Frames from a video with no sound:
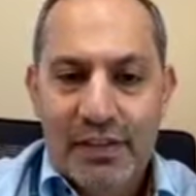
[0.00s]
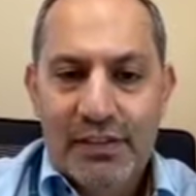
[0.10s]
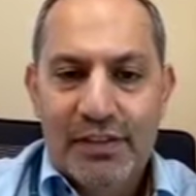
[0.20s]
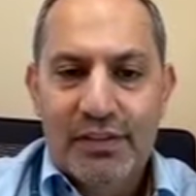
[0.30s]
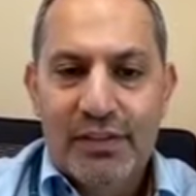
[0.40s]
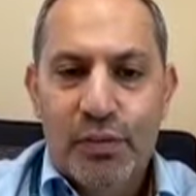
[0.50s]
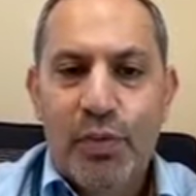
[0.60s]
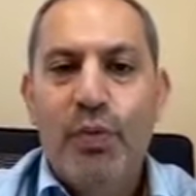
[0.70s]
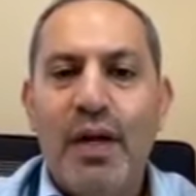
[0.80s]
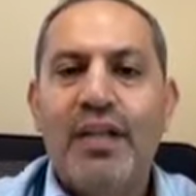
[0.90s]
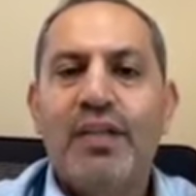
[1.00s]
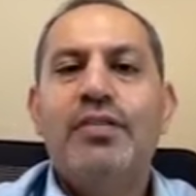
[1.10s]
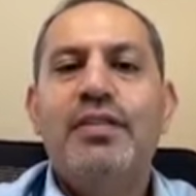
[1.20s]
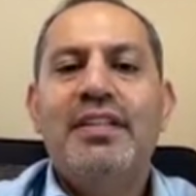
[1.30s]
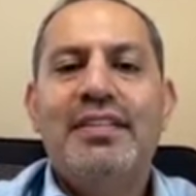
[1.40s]
it, we wanted
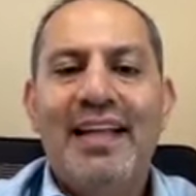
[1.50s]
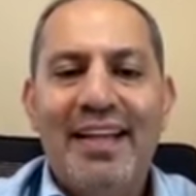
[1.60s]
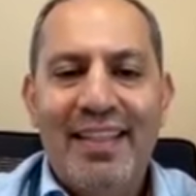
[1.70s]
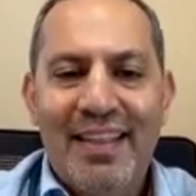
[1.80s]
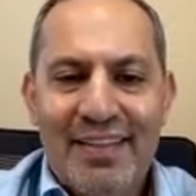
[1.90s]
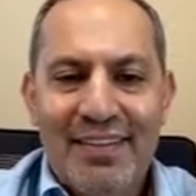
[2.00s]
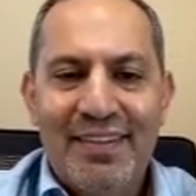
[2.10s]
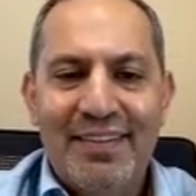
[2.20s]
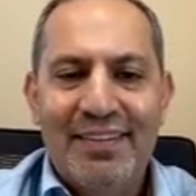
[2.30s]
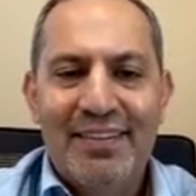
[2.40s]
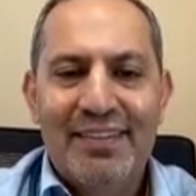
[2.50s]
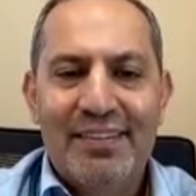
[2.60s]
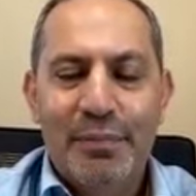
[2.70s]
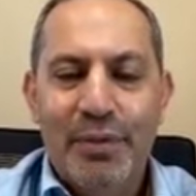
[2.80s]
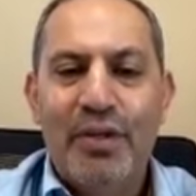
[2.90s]
to detect that earlier
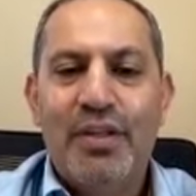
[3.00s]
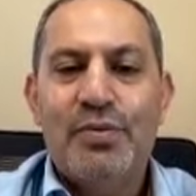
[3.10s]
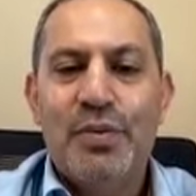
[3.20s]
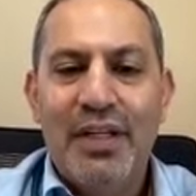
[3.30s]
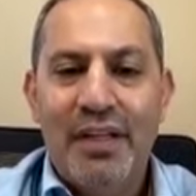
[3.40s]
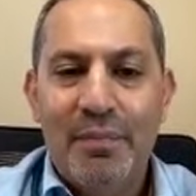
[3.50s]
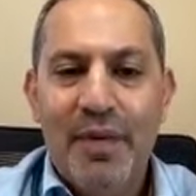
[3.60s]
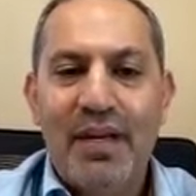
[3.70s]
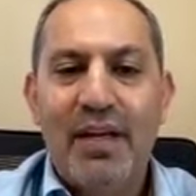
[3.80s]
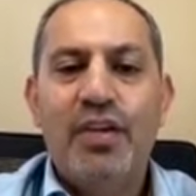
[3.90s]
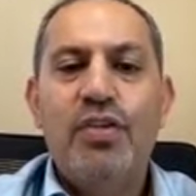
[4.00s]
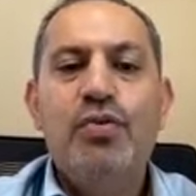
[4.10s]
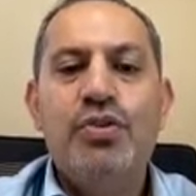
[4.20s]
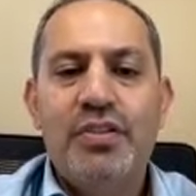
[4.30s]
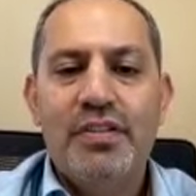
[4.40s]
because we can make a
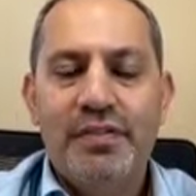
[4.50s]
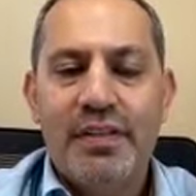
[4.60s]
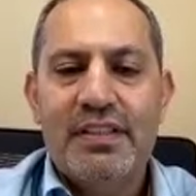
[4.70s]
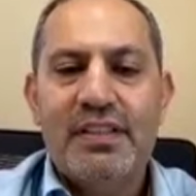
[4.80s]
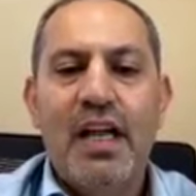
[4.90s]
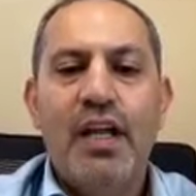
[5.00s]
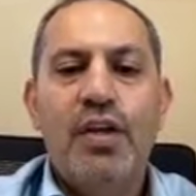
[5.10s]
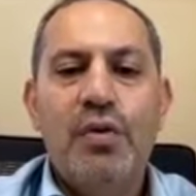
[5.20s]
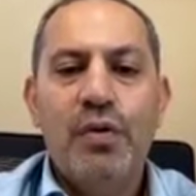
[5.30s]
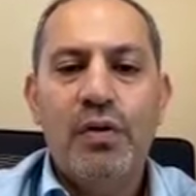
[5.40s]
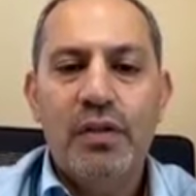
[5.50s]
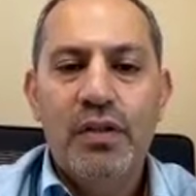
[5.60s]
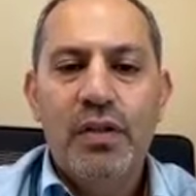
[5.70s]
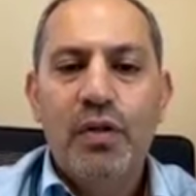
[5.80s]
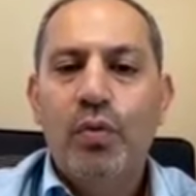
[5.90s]
huge difference and cure
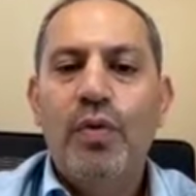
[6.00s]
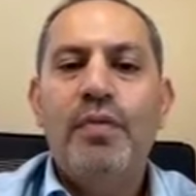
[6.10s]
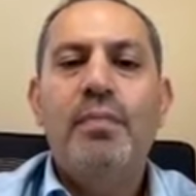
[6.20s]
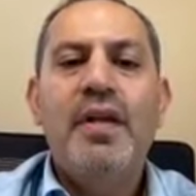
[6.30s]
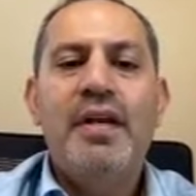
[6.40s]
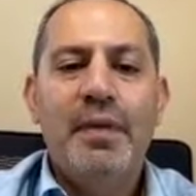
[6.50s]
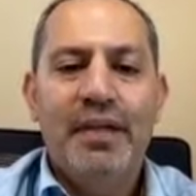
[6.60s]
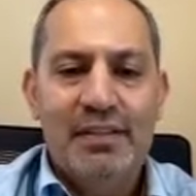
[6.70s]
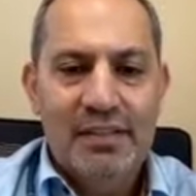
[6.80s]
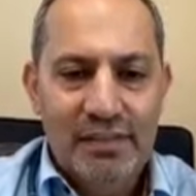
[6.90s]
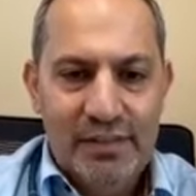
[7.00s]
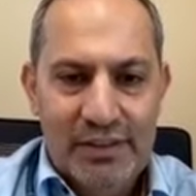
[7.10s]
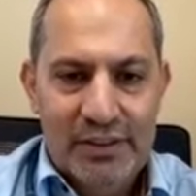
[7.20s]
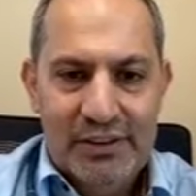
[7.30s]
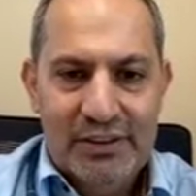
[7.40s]
with minimal
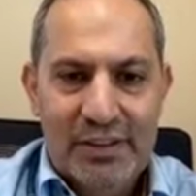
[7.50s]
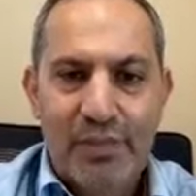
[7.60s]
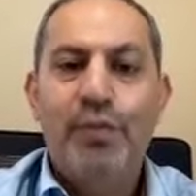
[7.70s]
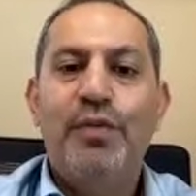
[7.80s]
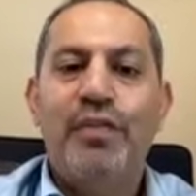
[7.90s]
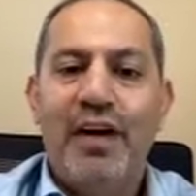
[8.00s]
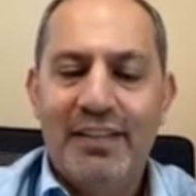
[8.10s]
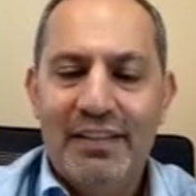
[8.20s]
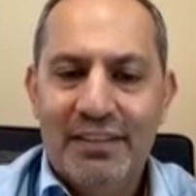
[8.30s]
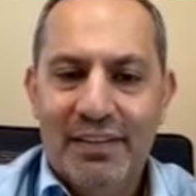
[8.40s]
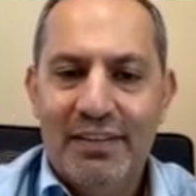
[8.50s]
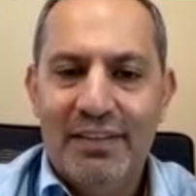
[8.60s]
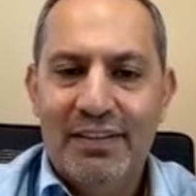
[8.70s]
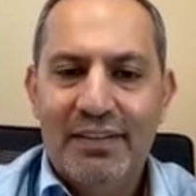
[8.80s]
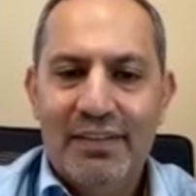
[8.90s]
interventions if we find it earlier.